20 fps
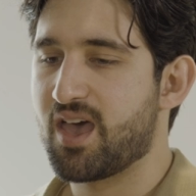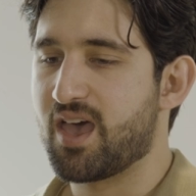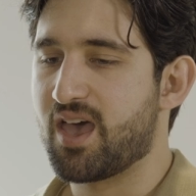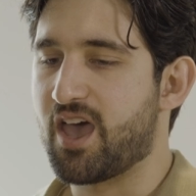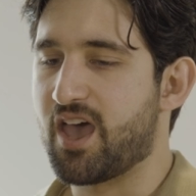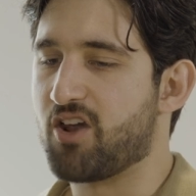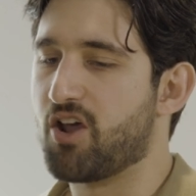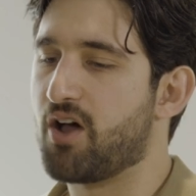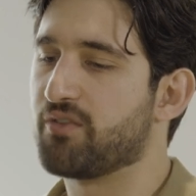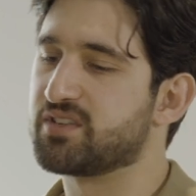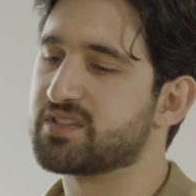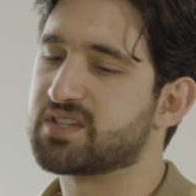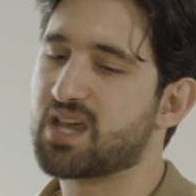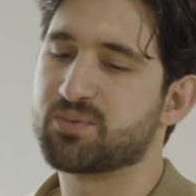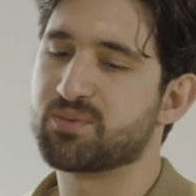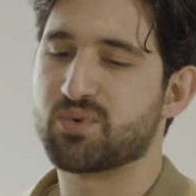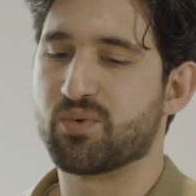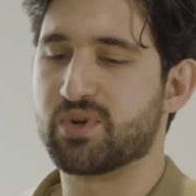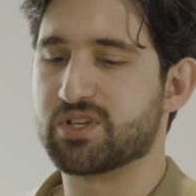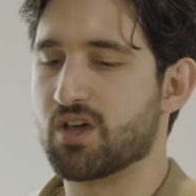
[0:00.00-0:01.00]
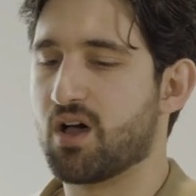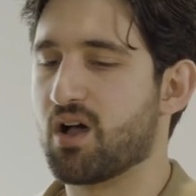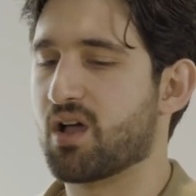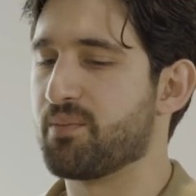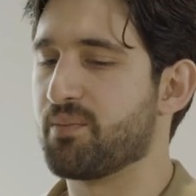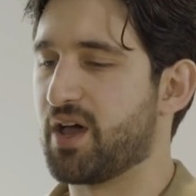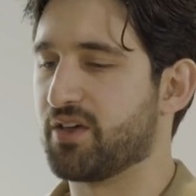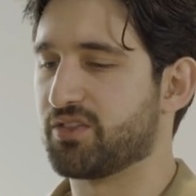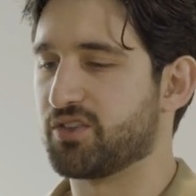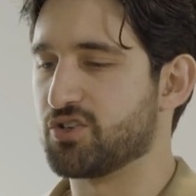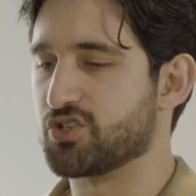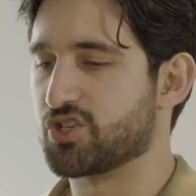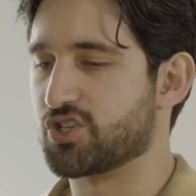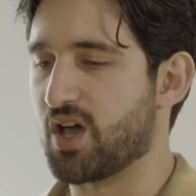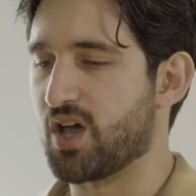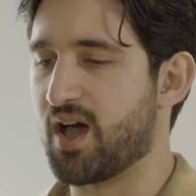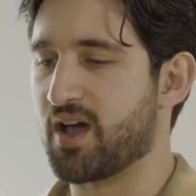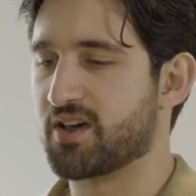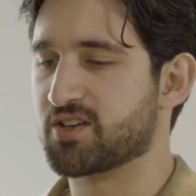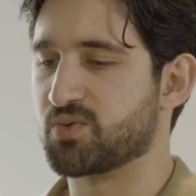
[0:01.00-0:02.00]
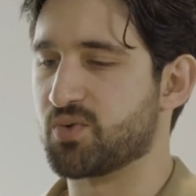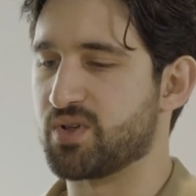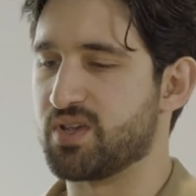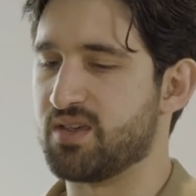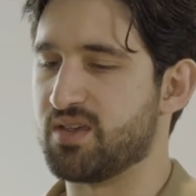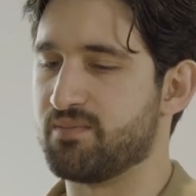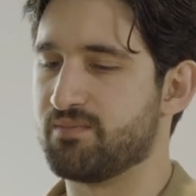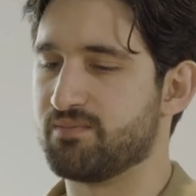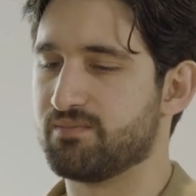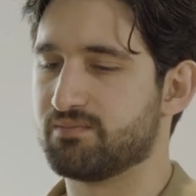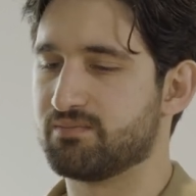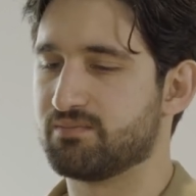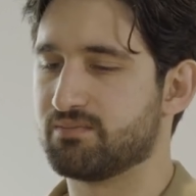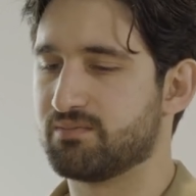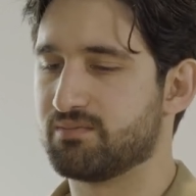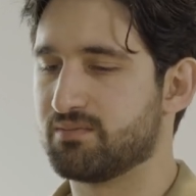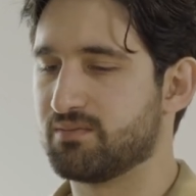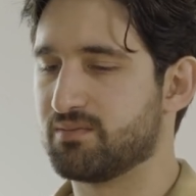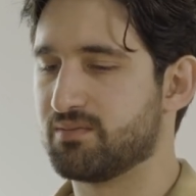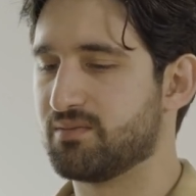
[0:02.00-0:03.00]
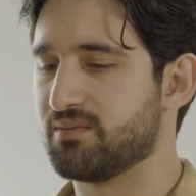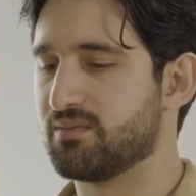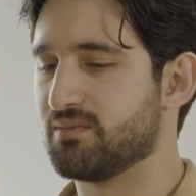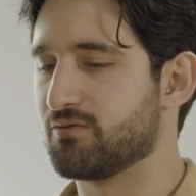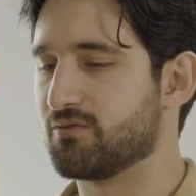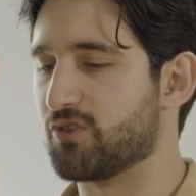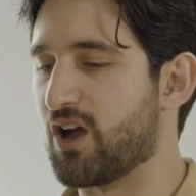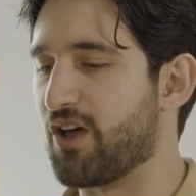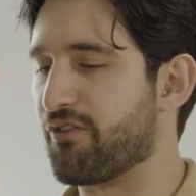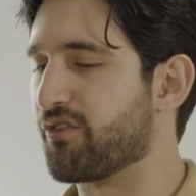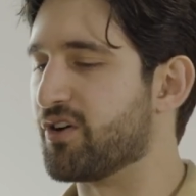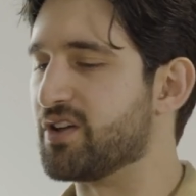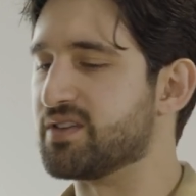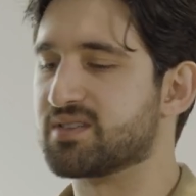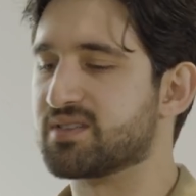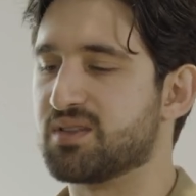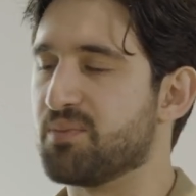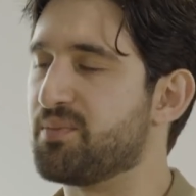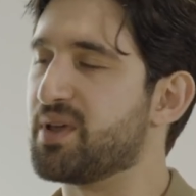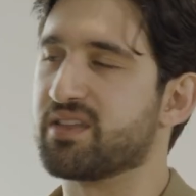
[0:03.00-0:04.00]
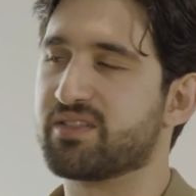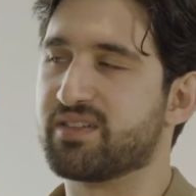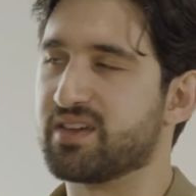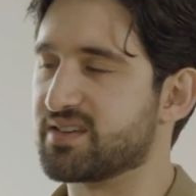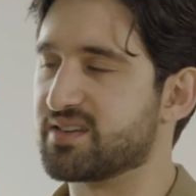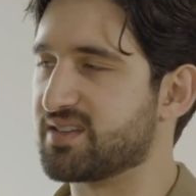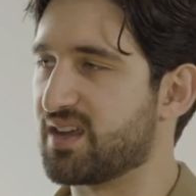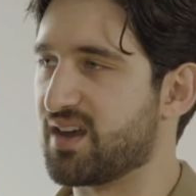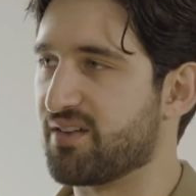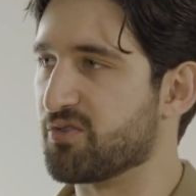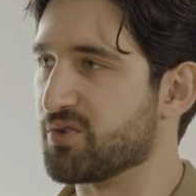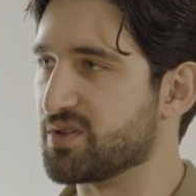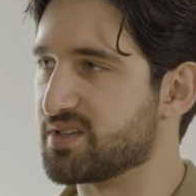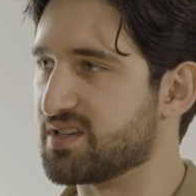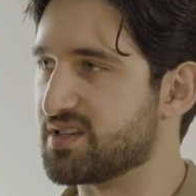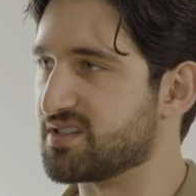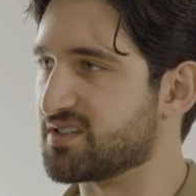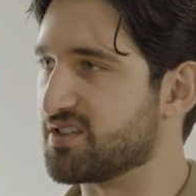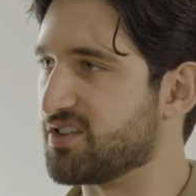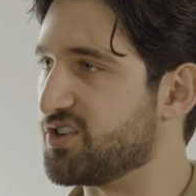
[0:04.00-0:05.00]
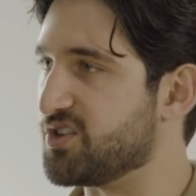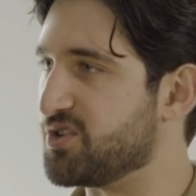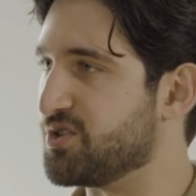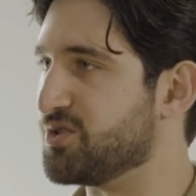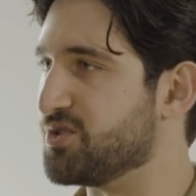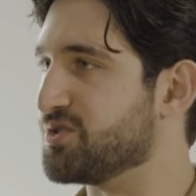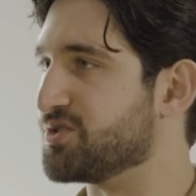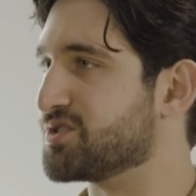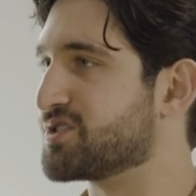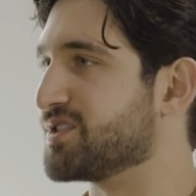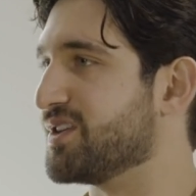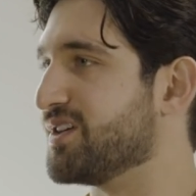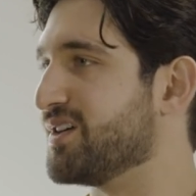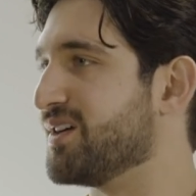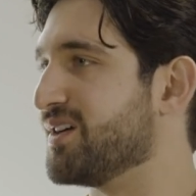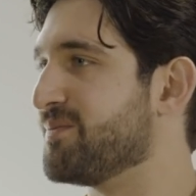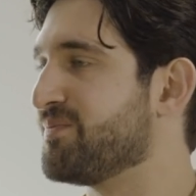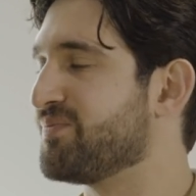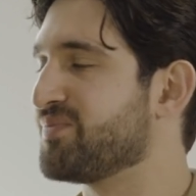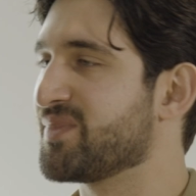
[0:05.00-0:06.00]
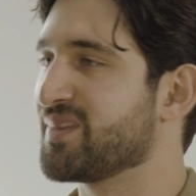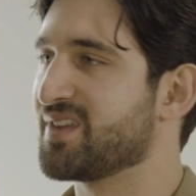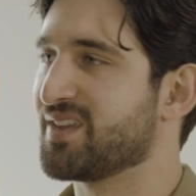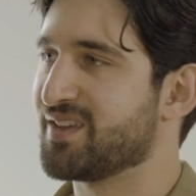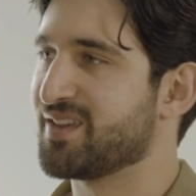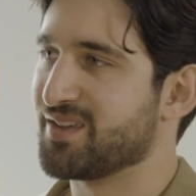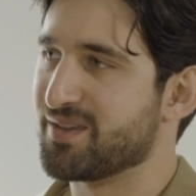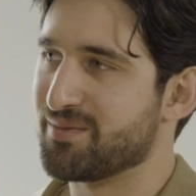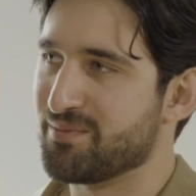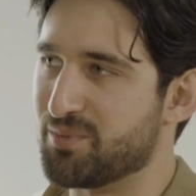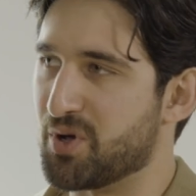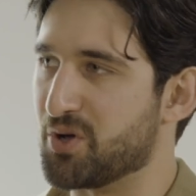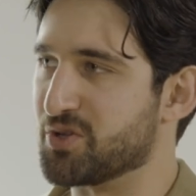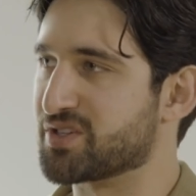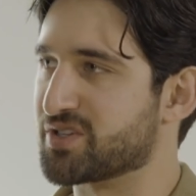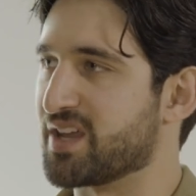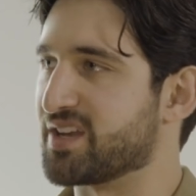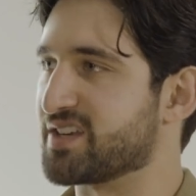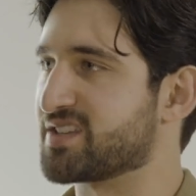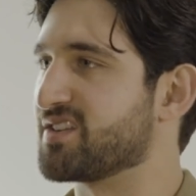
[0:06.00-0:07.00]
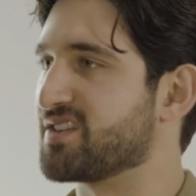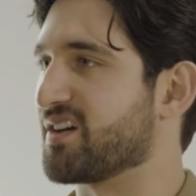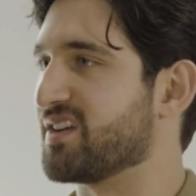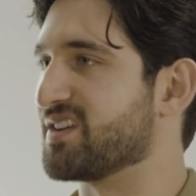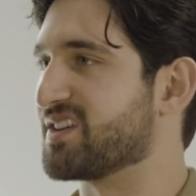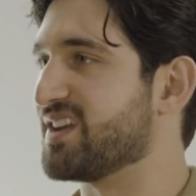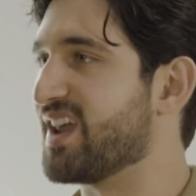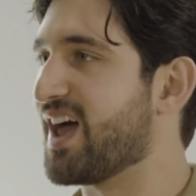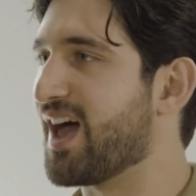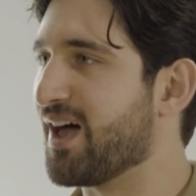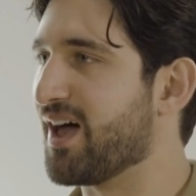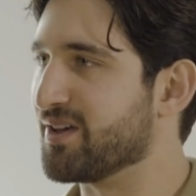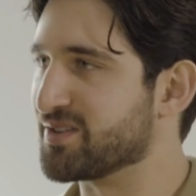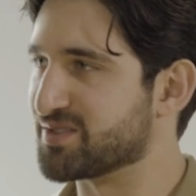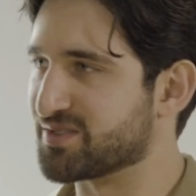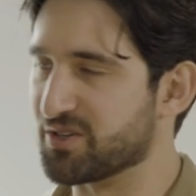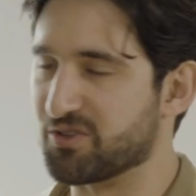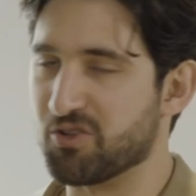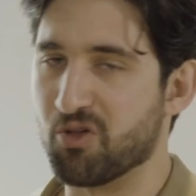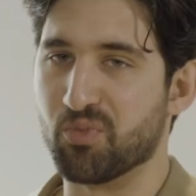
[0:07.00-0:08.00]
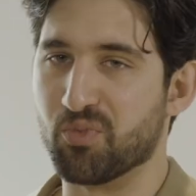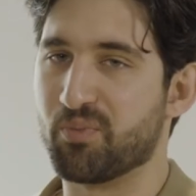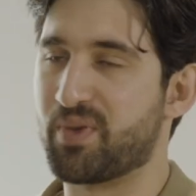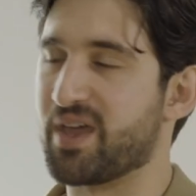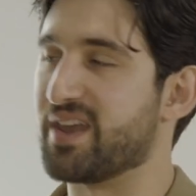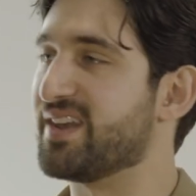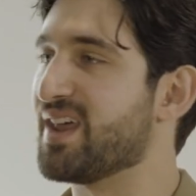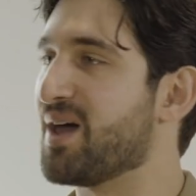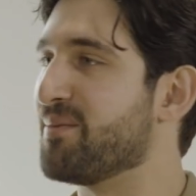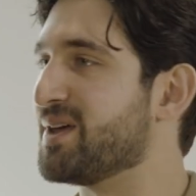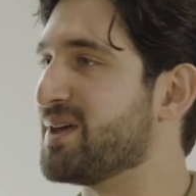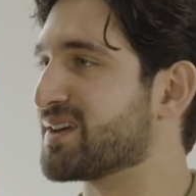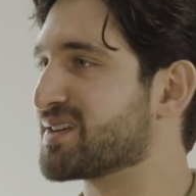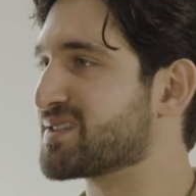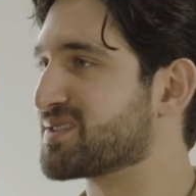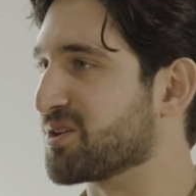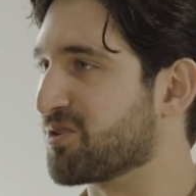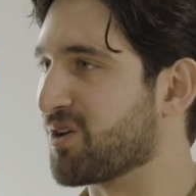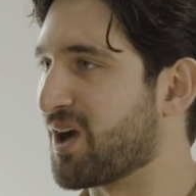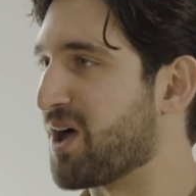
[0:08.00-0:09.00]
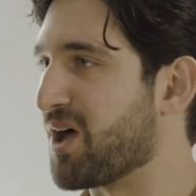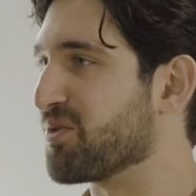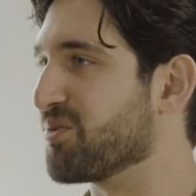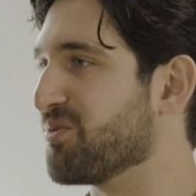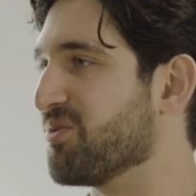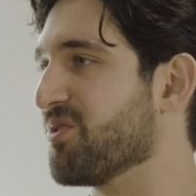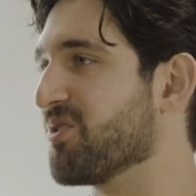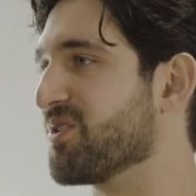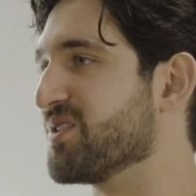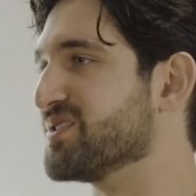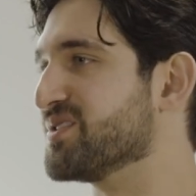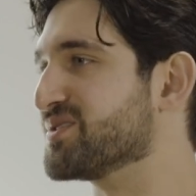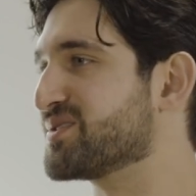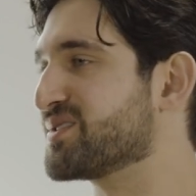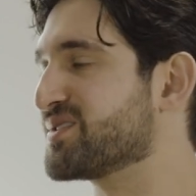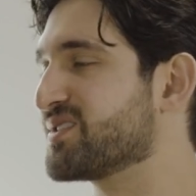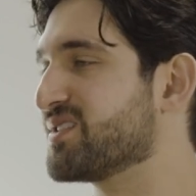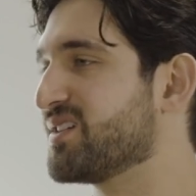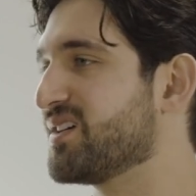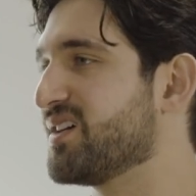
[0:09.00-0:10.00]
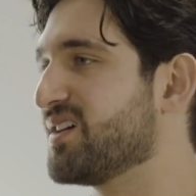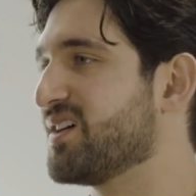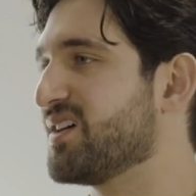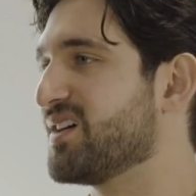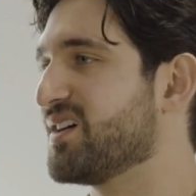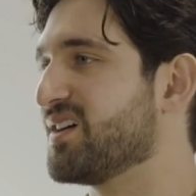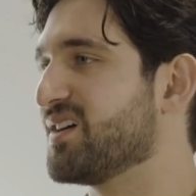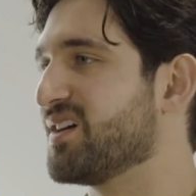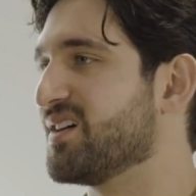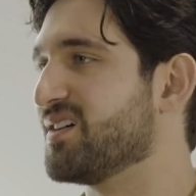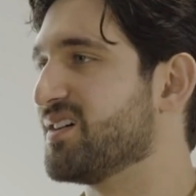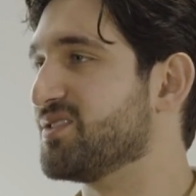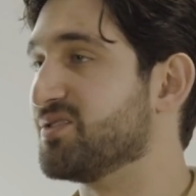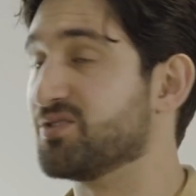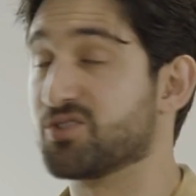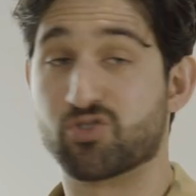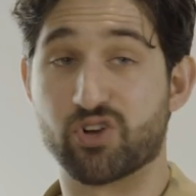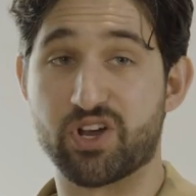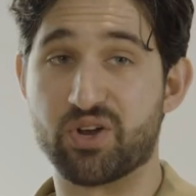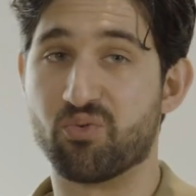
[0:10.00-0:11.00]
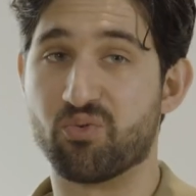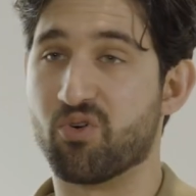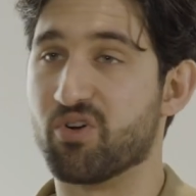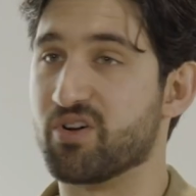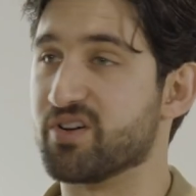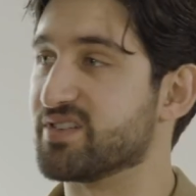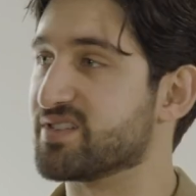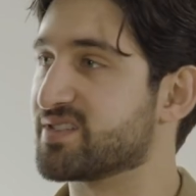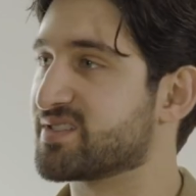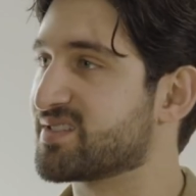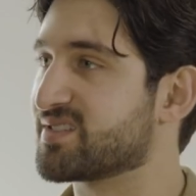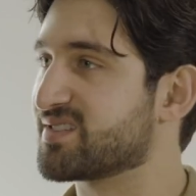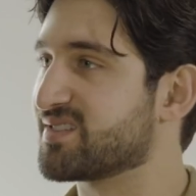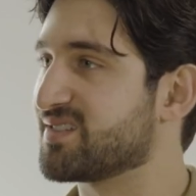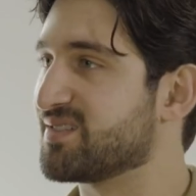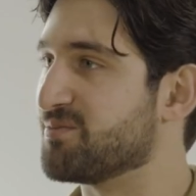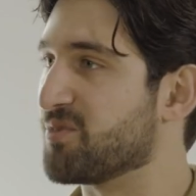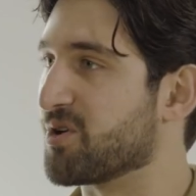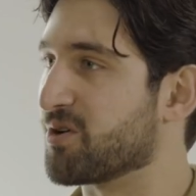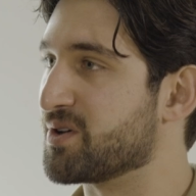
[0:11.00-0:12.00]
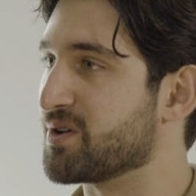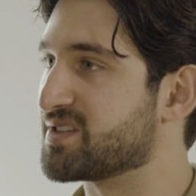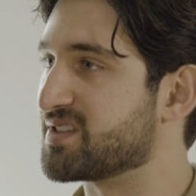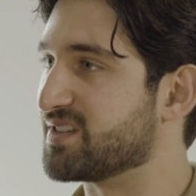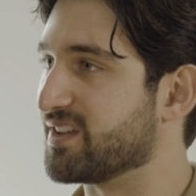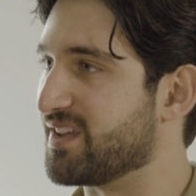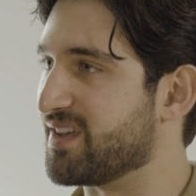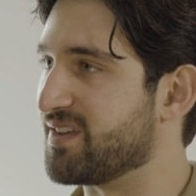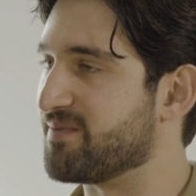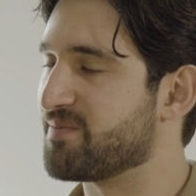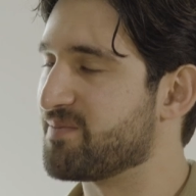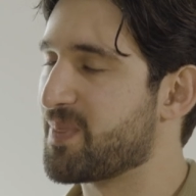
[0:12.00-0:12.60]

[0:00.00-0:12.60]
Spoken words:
And oftentimes when we talk about those shocks, we reference the big things that everyone sees in the news, the boats getting stuck in canals, the global pandemics, the ground wars, trade wars more recently.